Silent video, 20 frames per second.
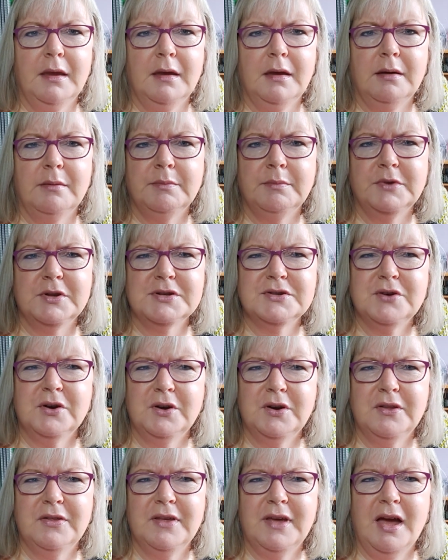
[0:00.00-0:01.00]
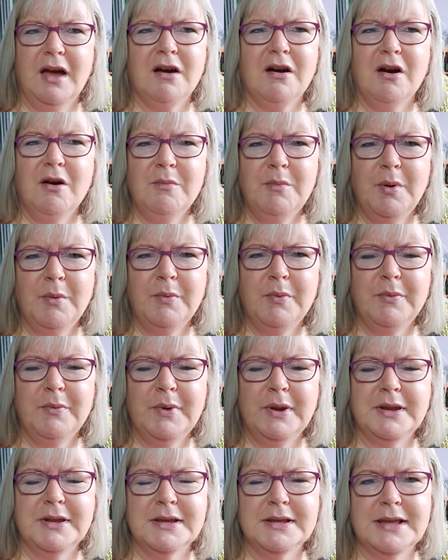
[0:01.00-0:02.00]
I'm just trying to think, I can't remember
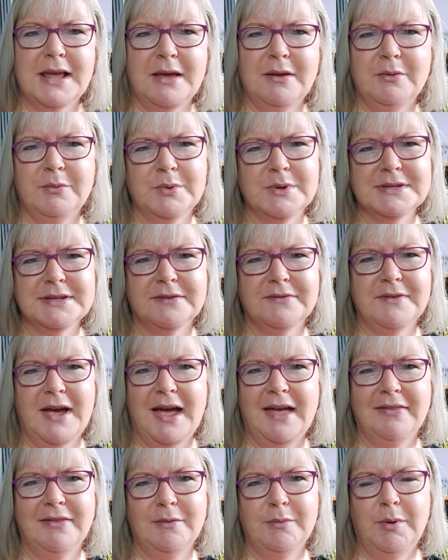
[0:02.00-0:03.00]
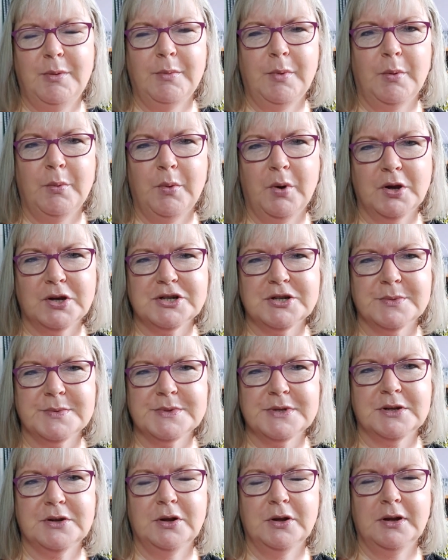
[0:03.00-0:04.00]
whether anyone's ever had them in my workshops
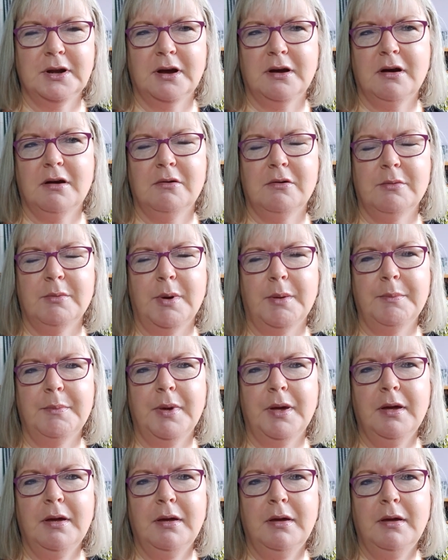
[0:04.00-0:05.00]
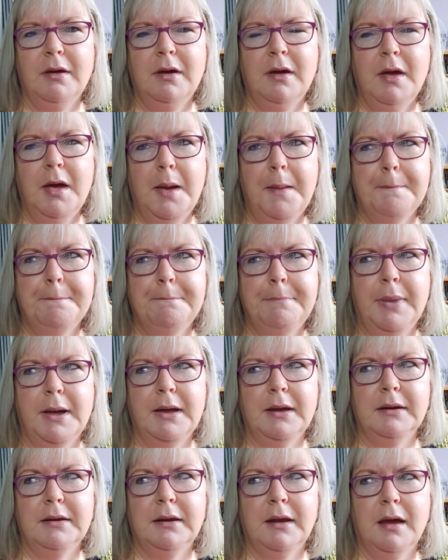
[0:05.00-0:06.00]
or not, I can't remember.
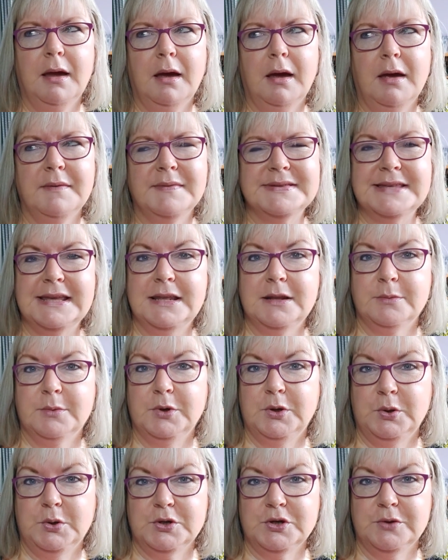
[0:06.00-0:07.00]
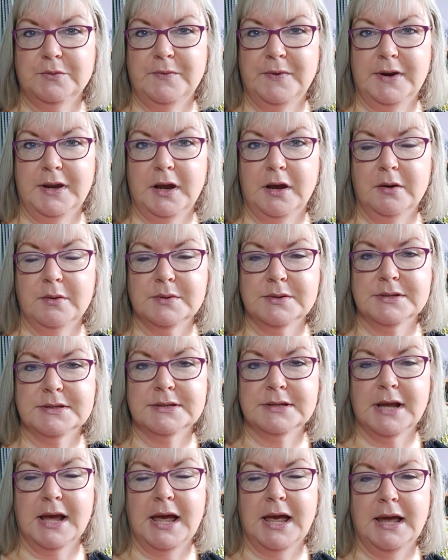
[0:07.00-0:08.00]
But I've seen them on YouTube
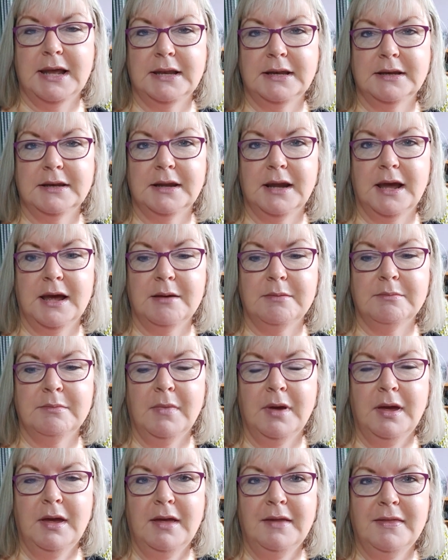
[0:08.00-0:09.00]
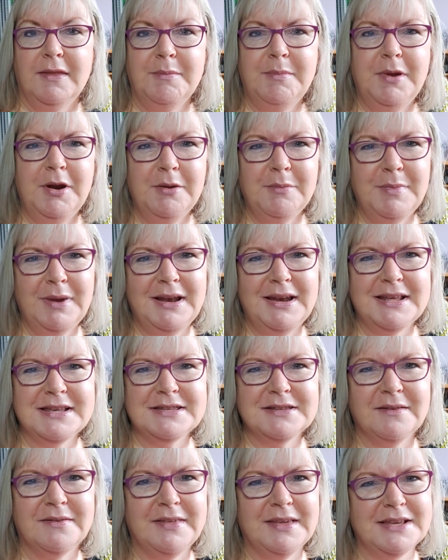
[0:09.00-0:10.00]
videos and um, they've been on my
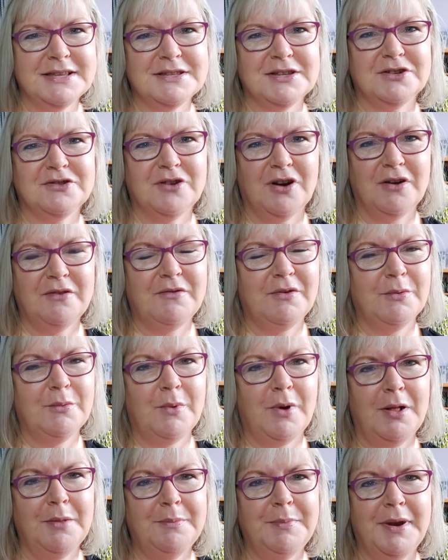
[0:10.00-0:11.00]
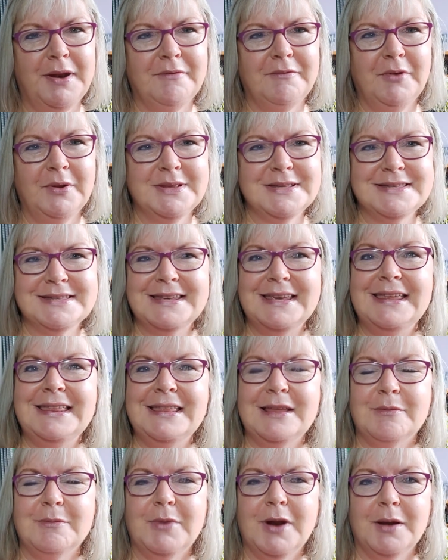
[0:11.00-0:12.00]
list of things to try for a while, but I've not seen
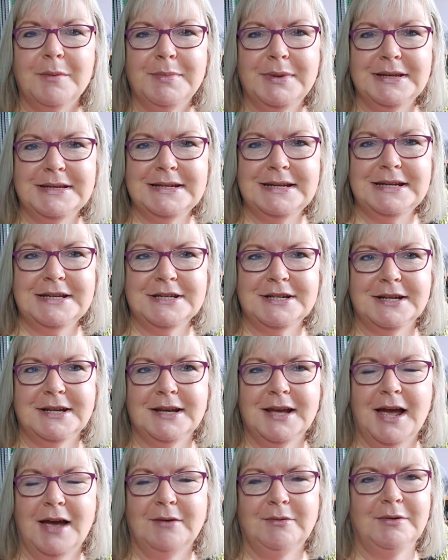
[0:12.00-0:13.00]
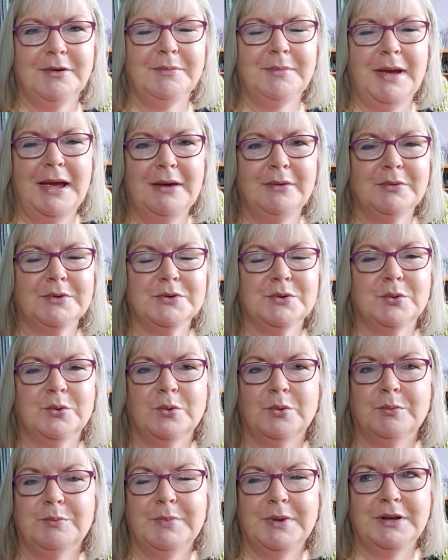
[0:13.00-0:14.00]
them when I've been teaching out and about
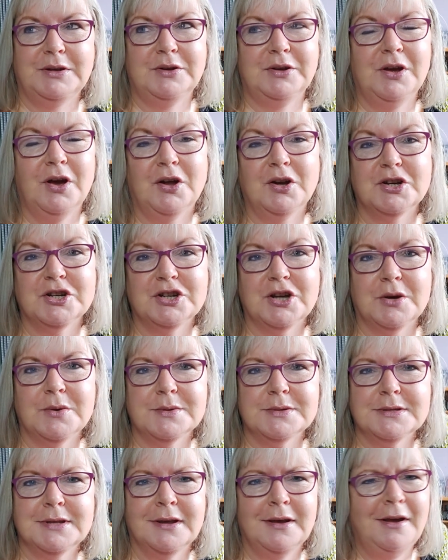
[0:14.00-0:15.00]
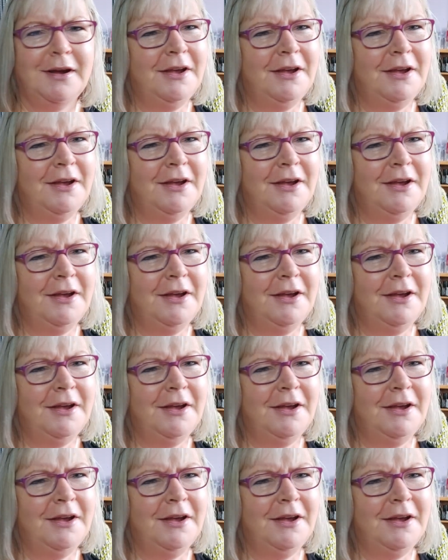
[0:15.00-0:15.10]
or been to yarn shows.